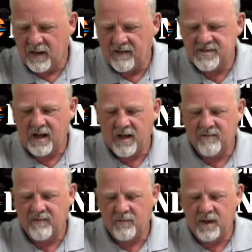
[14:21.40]
lifestyle
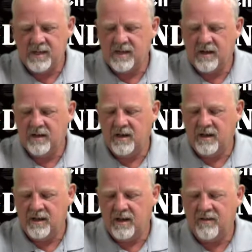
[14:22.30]
every week, telling
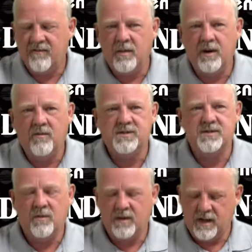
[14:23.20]
everybody
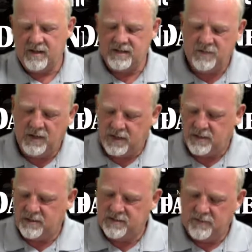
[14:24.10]
what's going on this
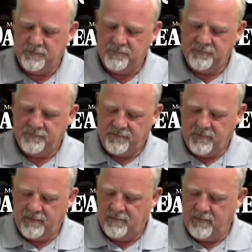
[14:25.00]
weekend. So
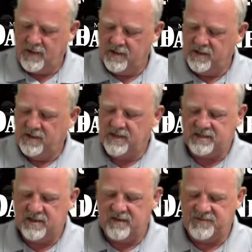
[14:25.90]
neat
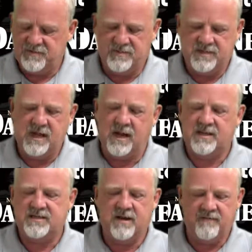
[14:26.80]
stuff, some
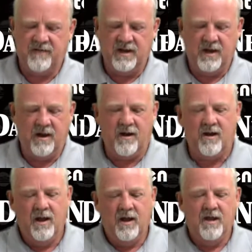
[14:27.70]
tech stuff in
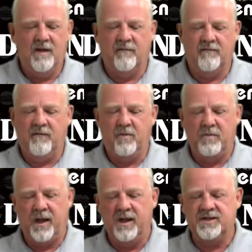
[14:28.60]
here. You have a full
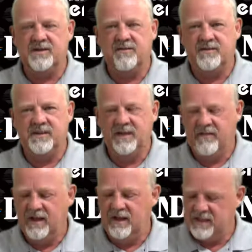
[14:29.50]
page of
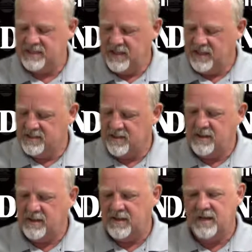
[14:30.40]
TV listings,
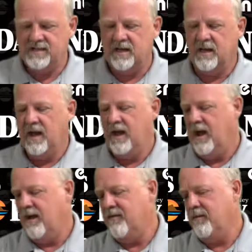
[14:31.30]
all the things that
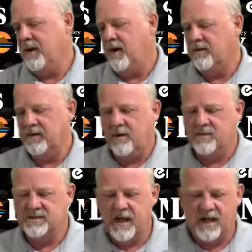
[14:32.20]
everybody out there
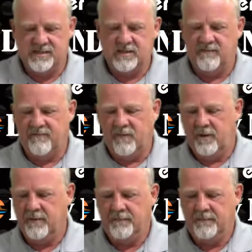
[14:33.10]
was asking for.